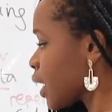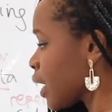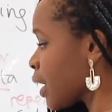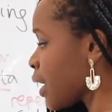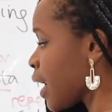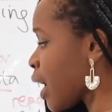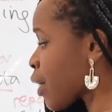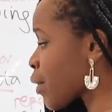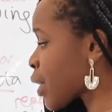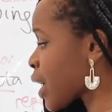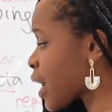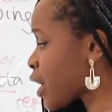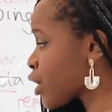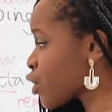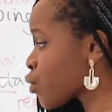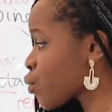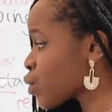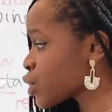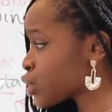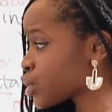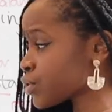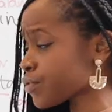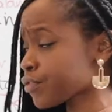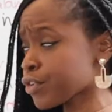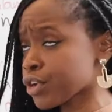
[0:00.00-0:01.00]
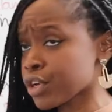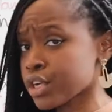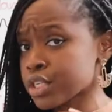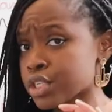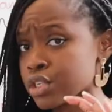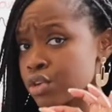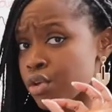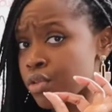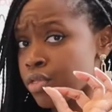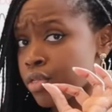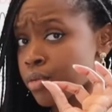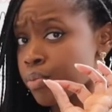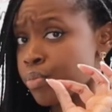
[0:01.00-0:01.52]
Now here you want to focus
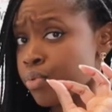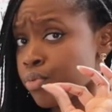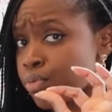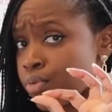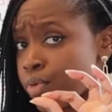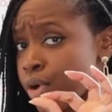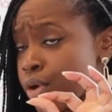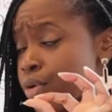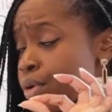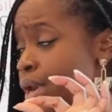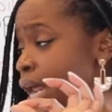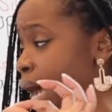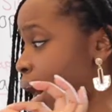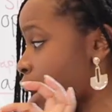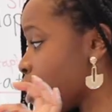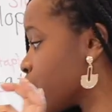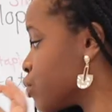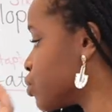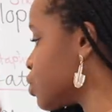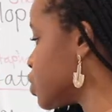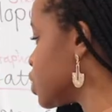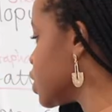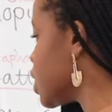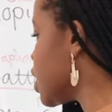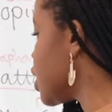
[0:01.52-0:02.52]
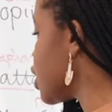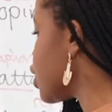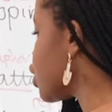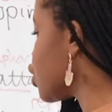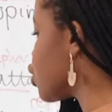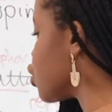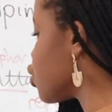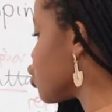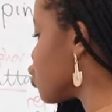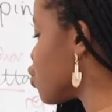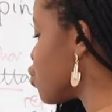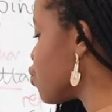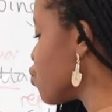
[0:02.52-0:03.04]
on the pronoun
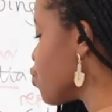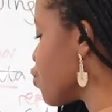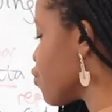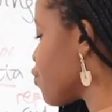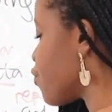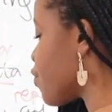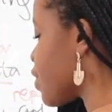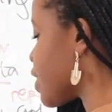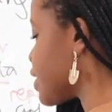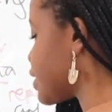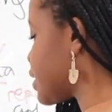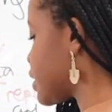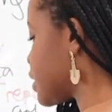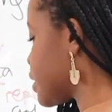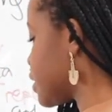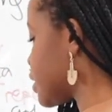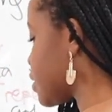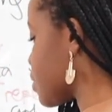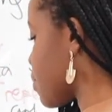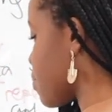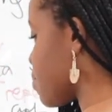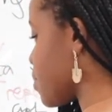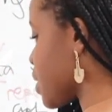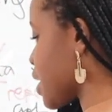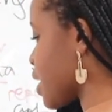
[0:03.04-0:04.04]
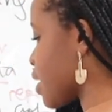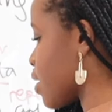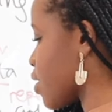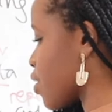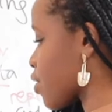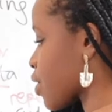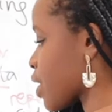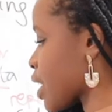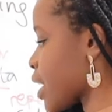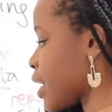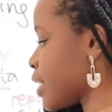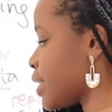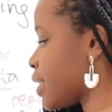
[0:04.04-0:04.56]
you versus me,
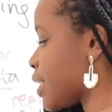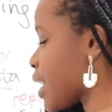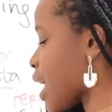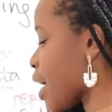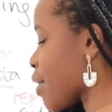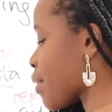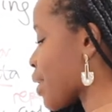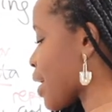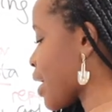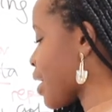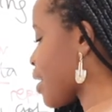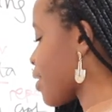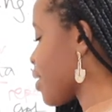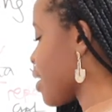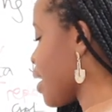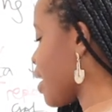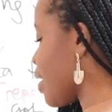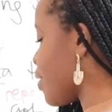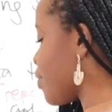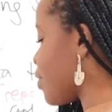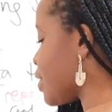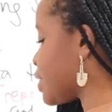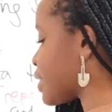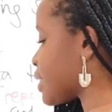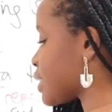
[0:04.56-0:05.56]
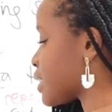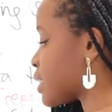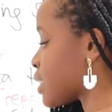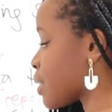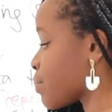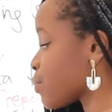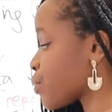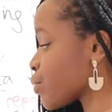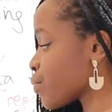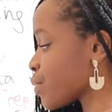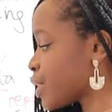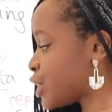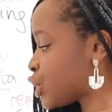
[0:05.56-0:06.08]
okay? Now here there's a
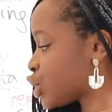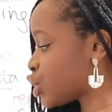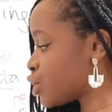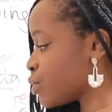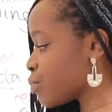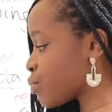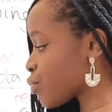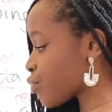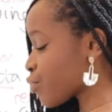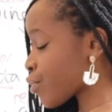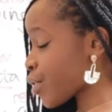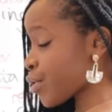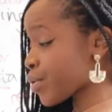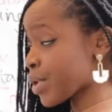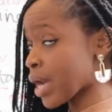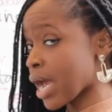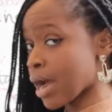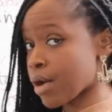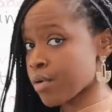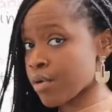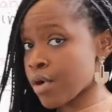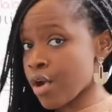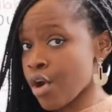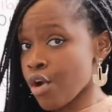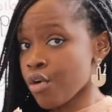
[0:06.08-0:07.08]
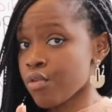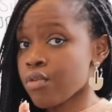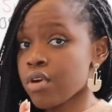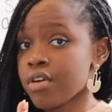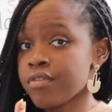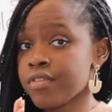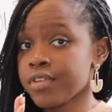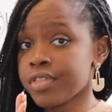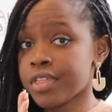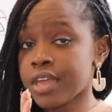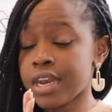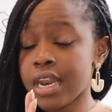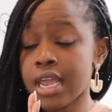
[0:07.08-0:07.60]
separation in pronoun.
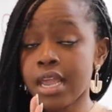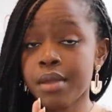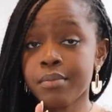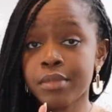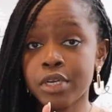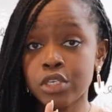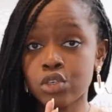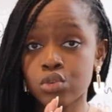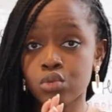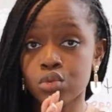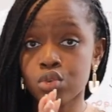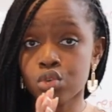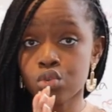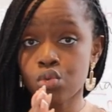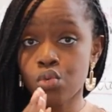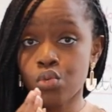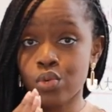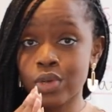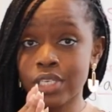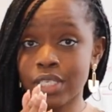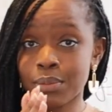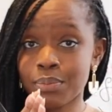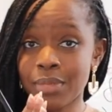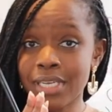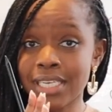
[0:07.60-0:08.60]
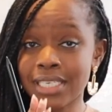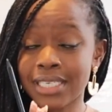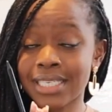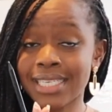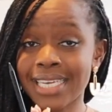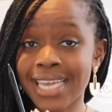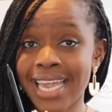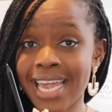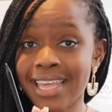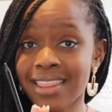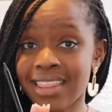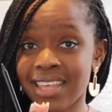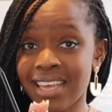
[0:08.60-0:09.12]
Rather than him and George always being
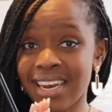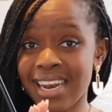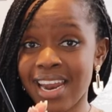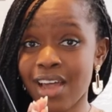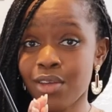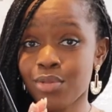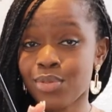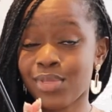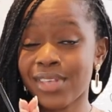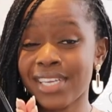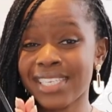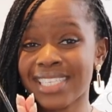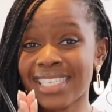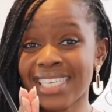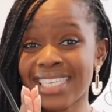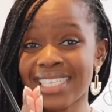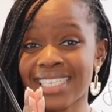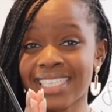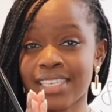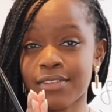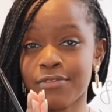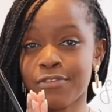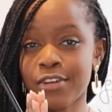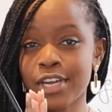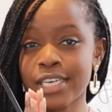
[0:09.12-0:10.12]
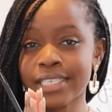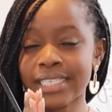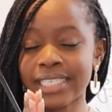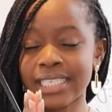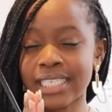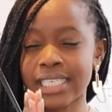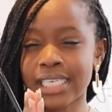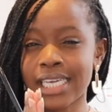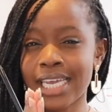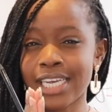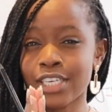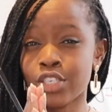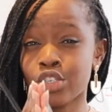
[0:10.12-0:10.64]
together, now this is the first
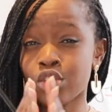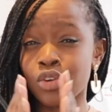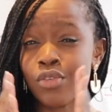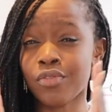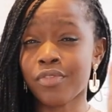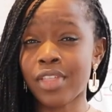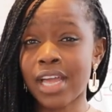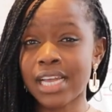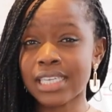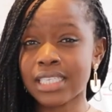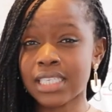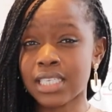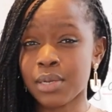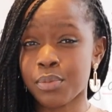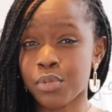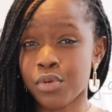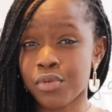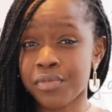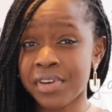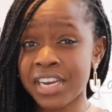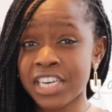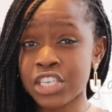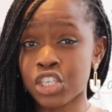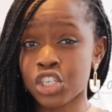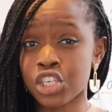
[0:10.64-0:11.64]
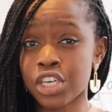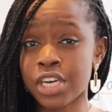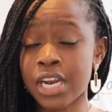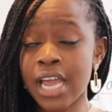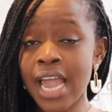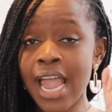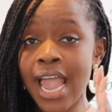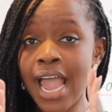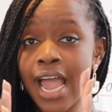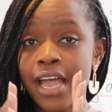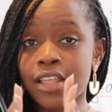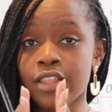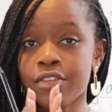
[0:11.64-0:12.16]
indication of that separation
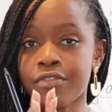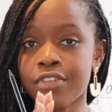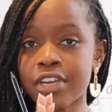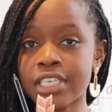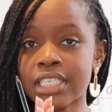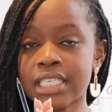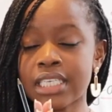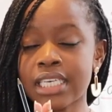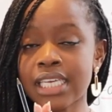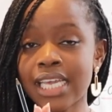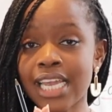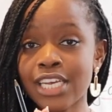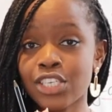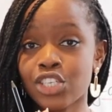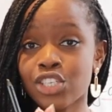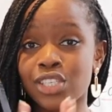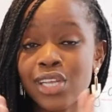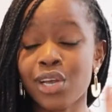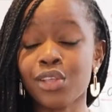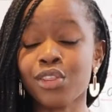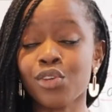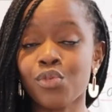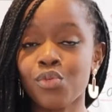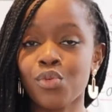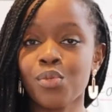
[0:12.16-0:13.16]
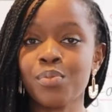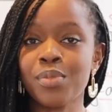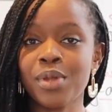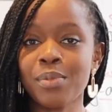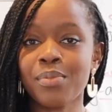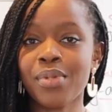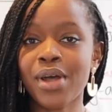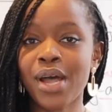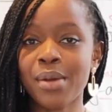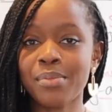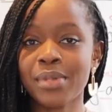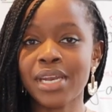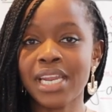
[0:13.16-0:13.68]
and the first indication that they will be
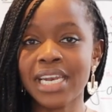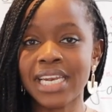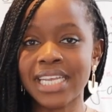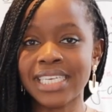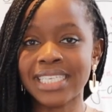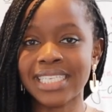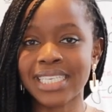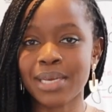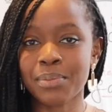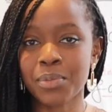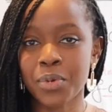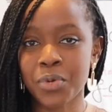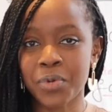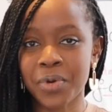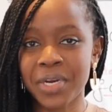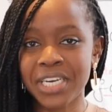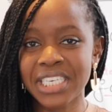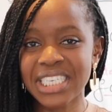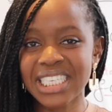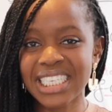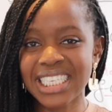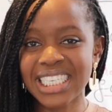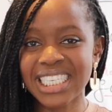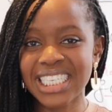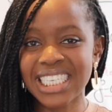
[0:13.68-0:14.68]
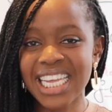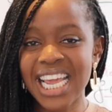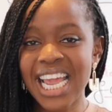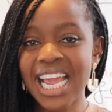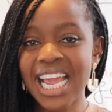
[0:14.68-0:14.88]
permanently separated.